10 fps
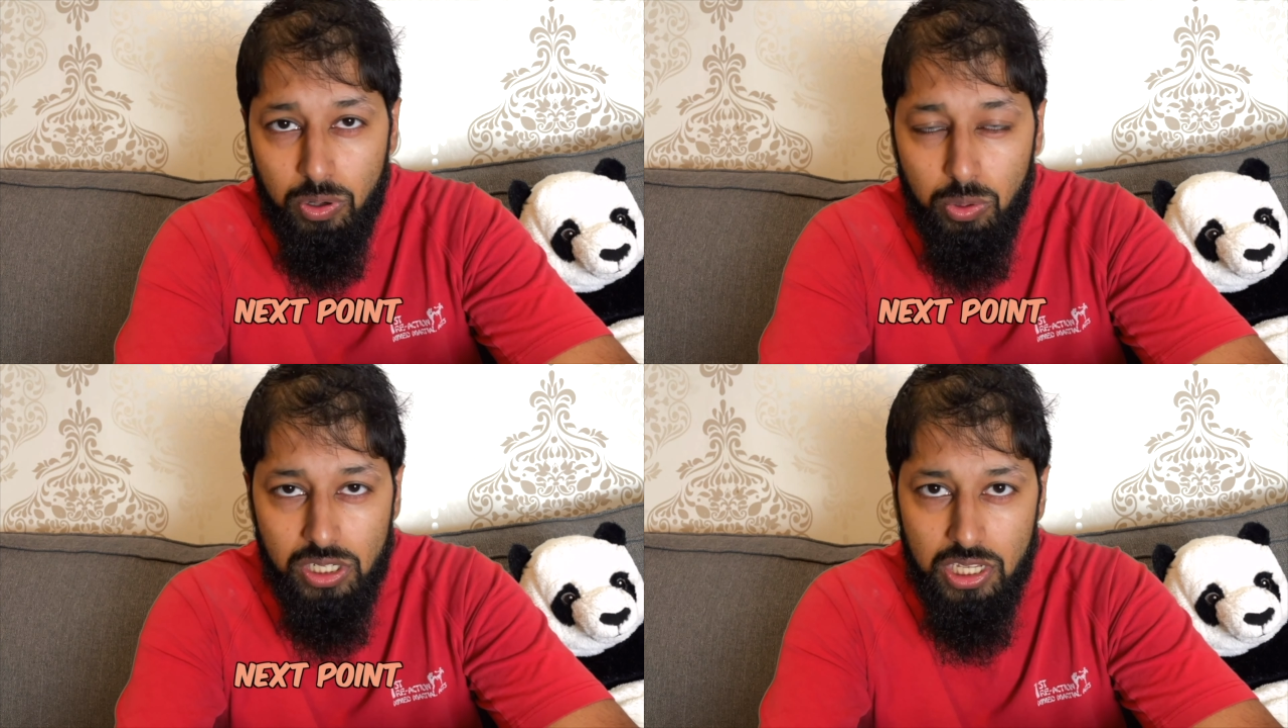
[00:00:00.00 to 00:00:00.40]

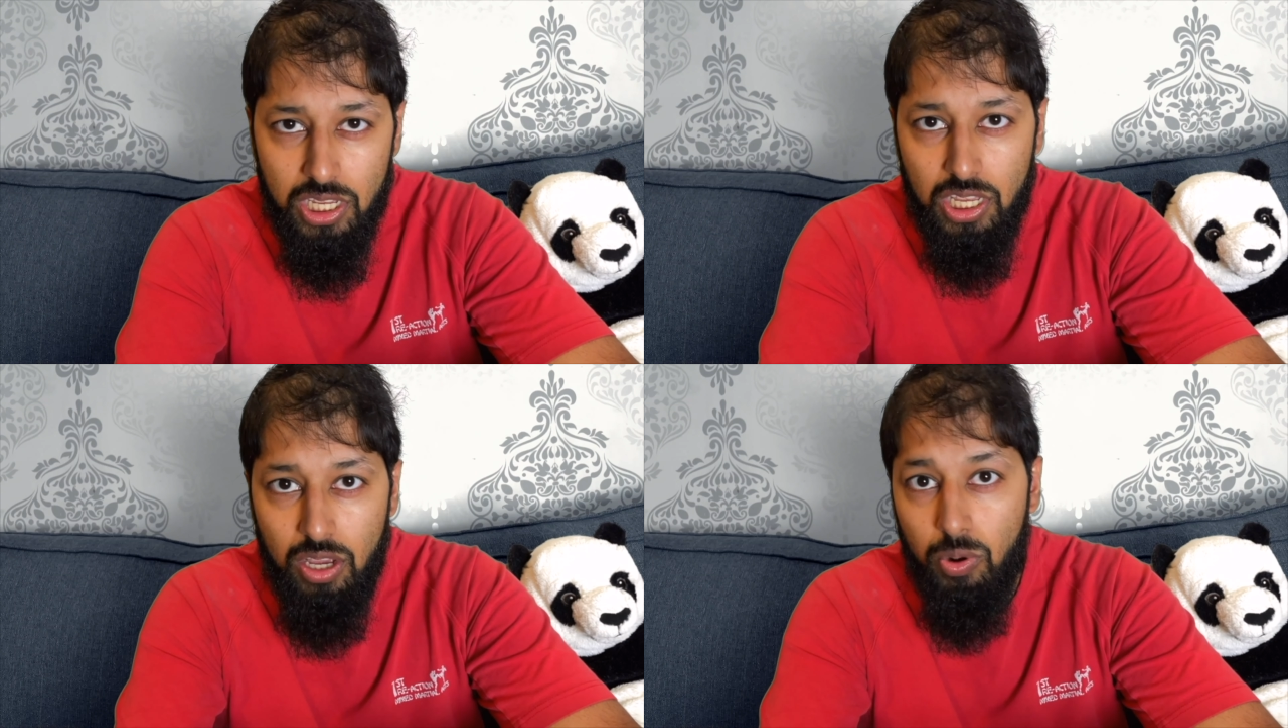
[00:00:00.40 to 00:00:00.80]
world
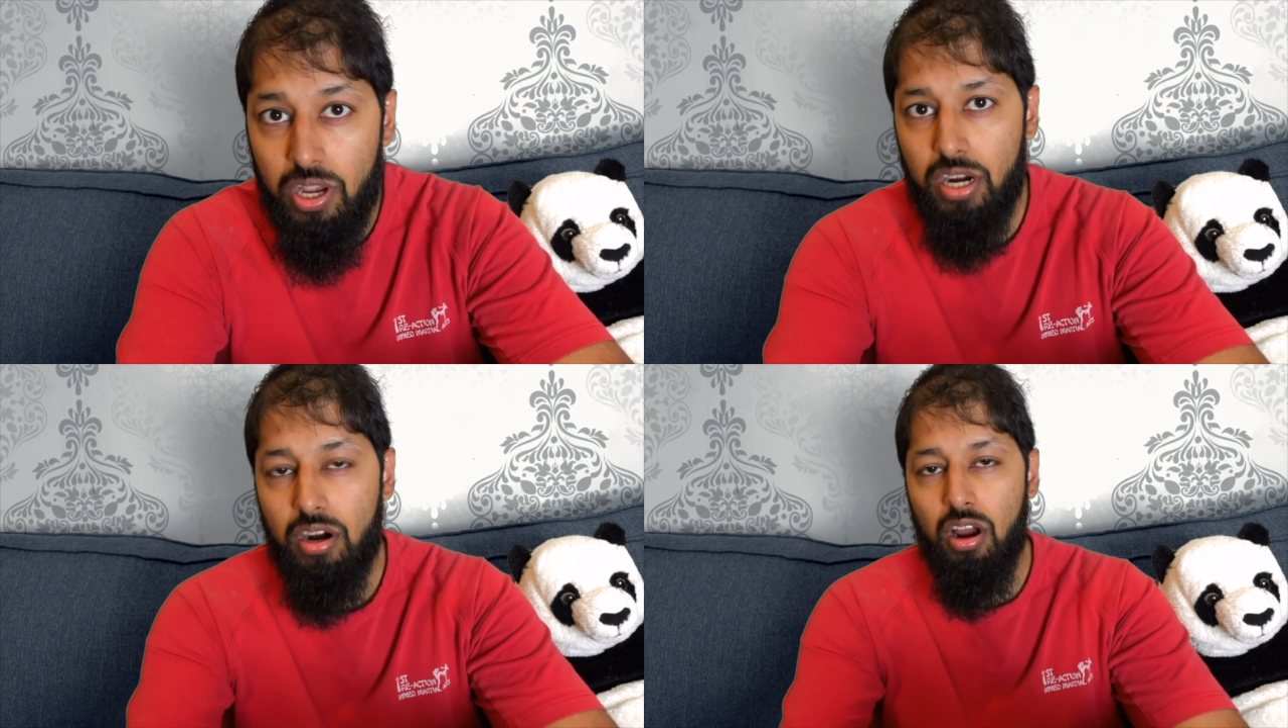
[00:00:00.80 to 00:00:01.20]

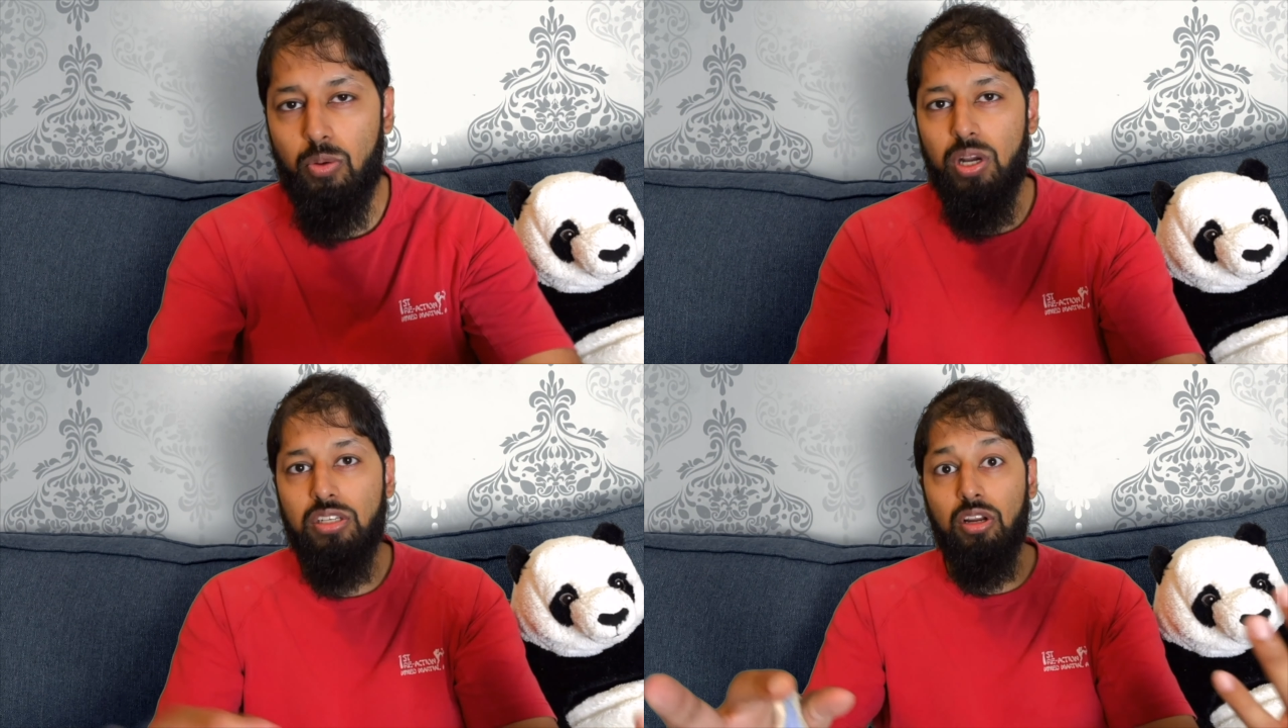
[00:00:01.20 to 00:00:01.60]
where I
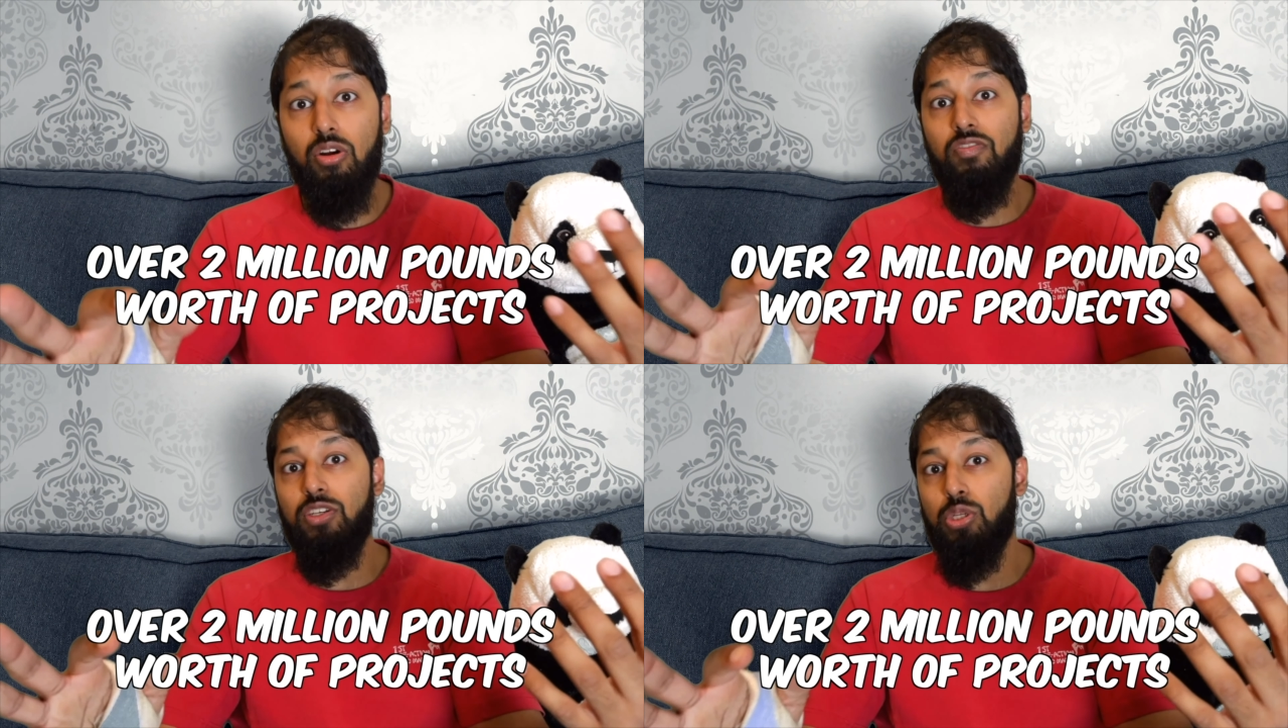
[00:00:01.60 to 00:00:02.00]
worked on
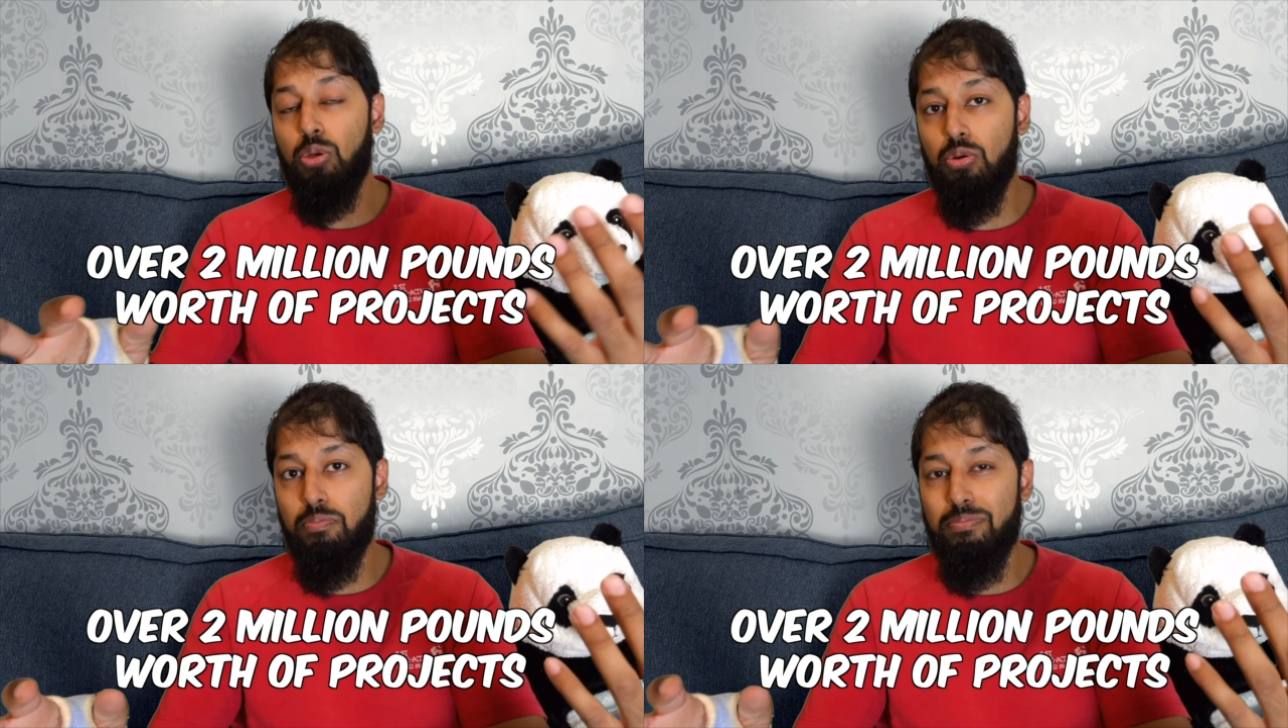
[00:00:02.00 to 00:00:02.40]
over
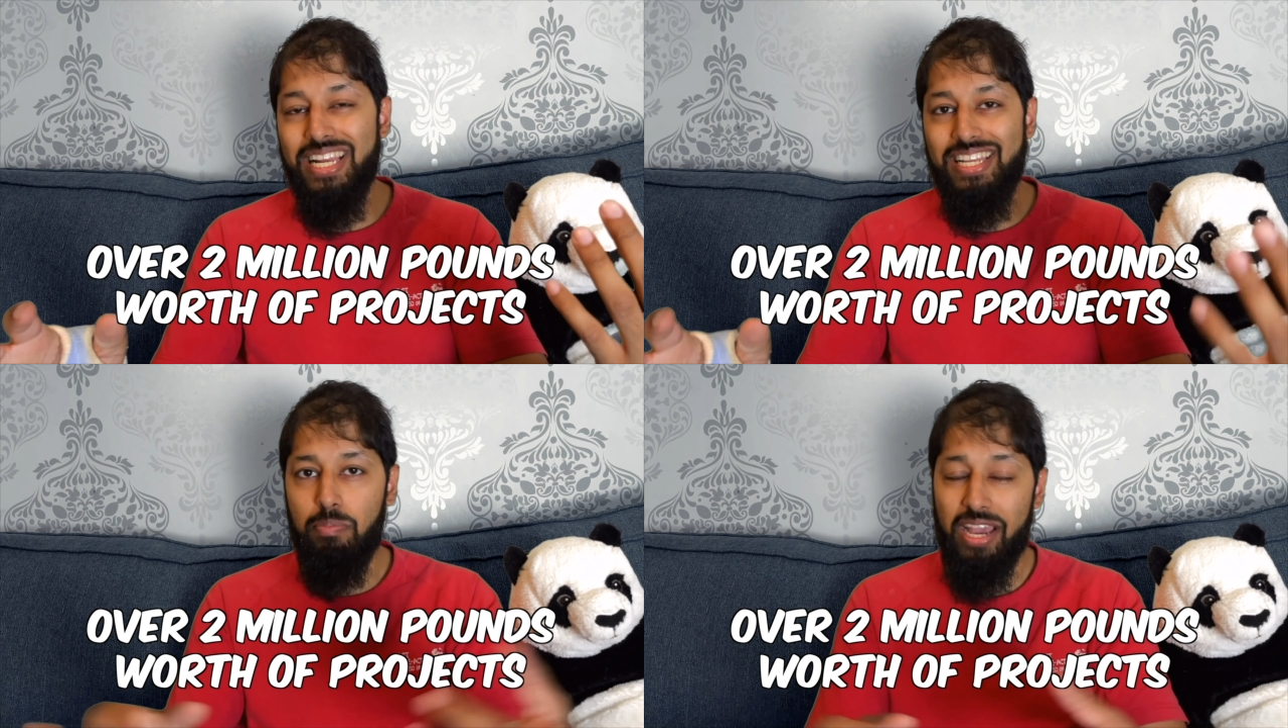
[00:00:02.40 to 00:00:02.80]
£2
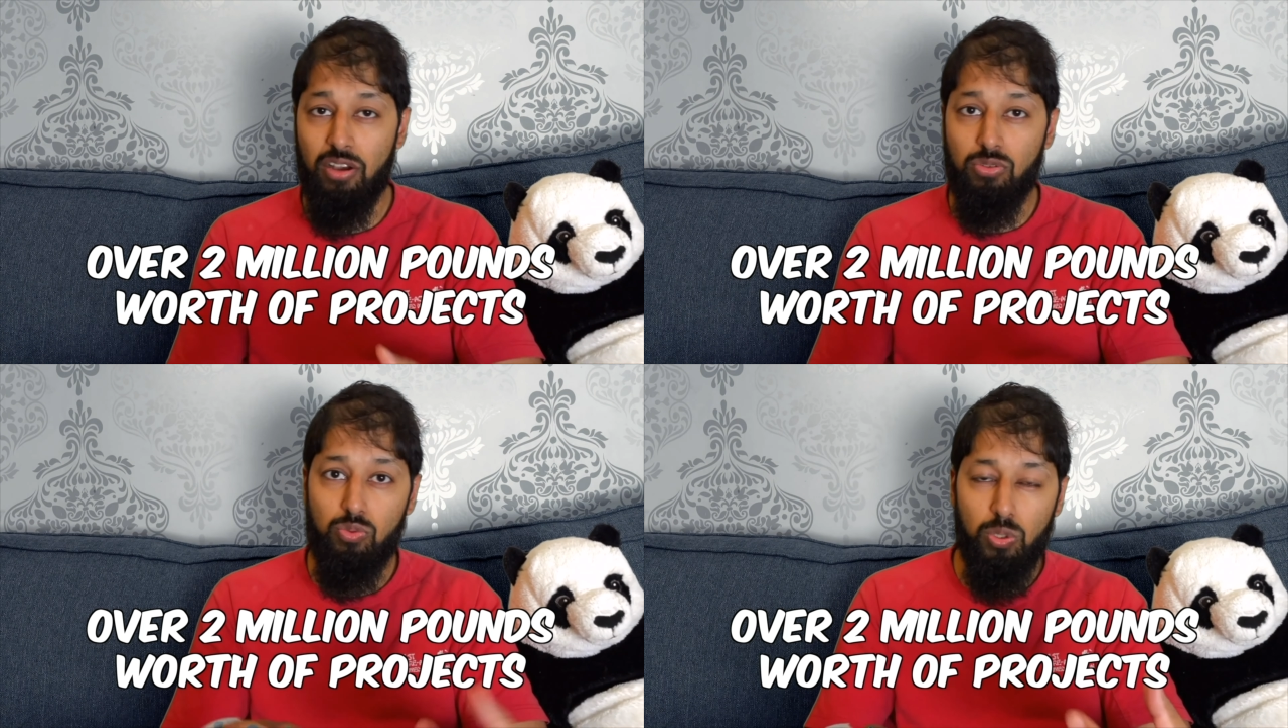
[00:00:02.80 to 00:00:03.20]
million
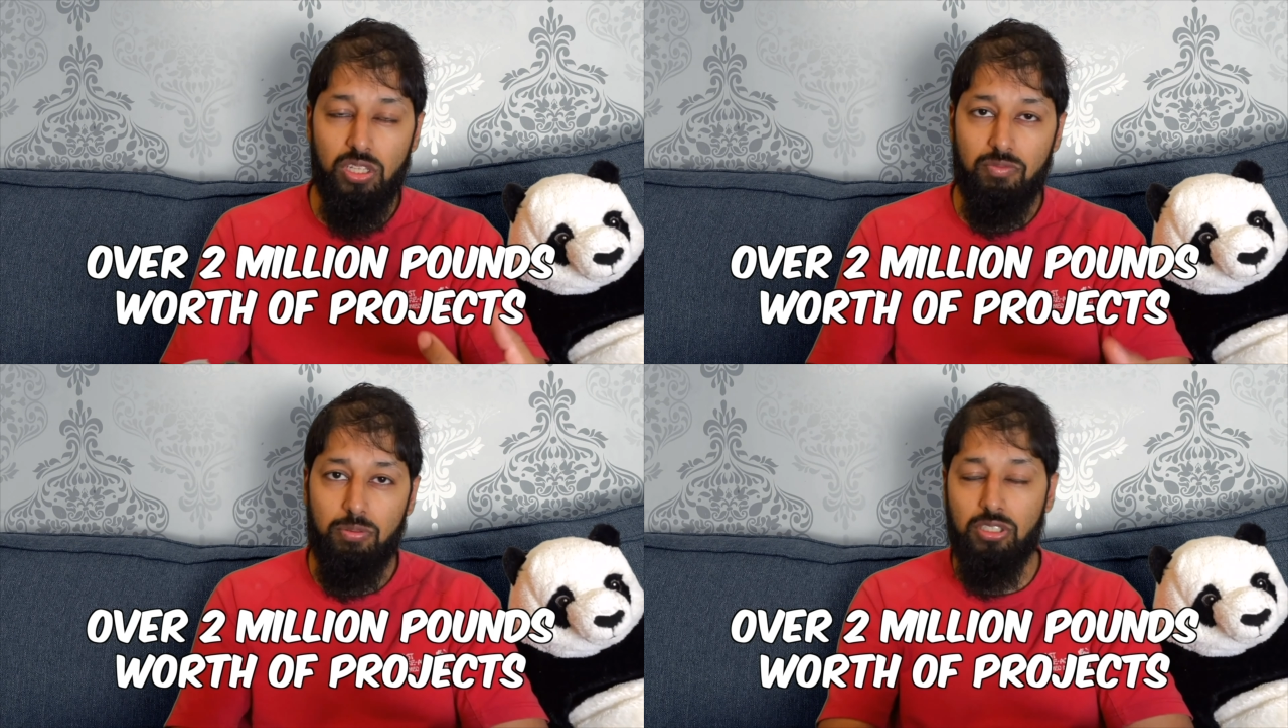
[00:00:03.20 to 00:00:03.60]
worth
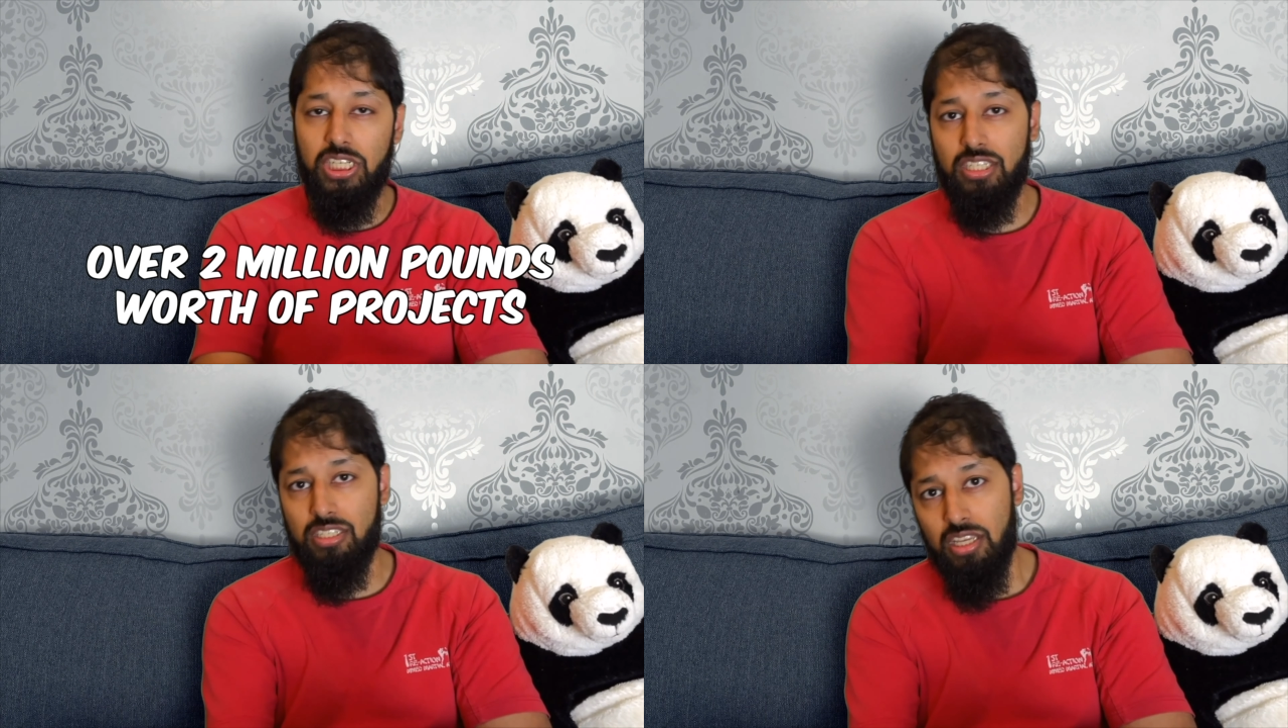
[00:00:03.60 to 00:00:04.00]
of
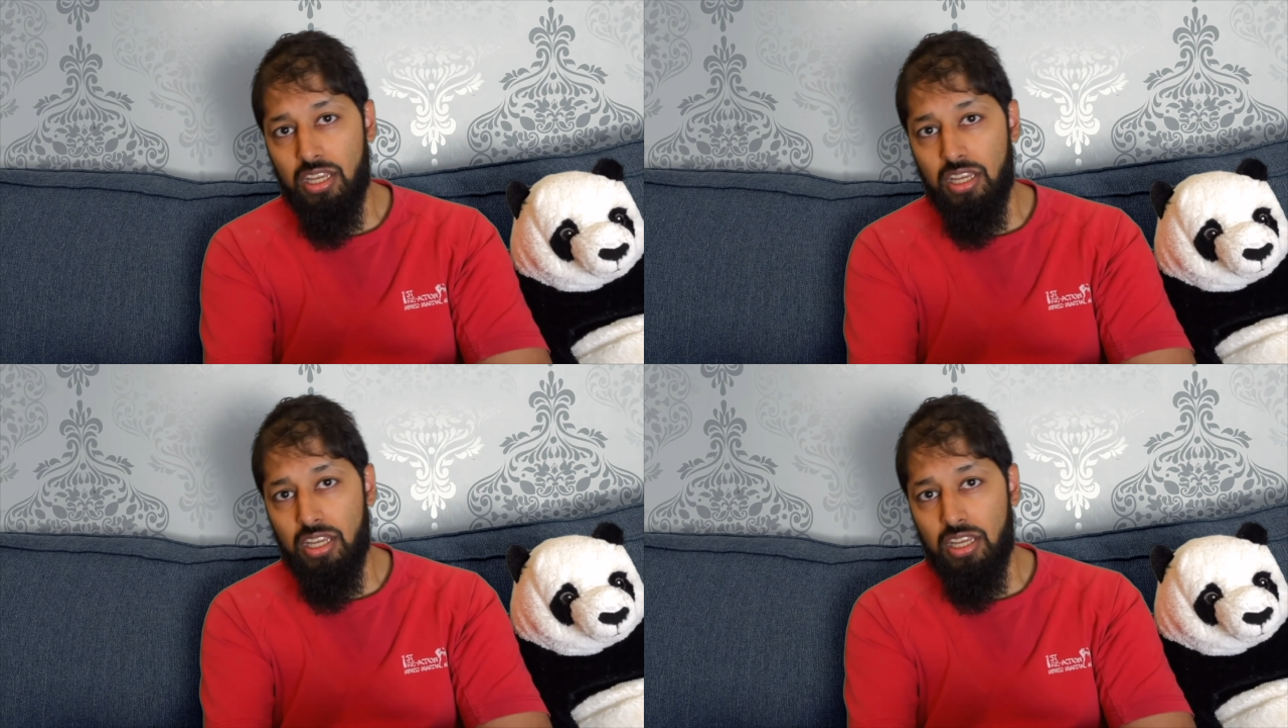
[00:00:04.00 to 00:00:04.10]
projects.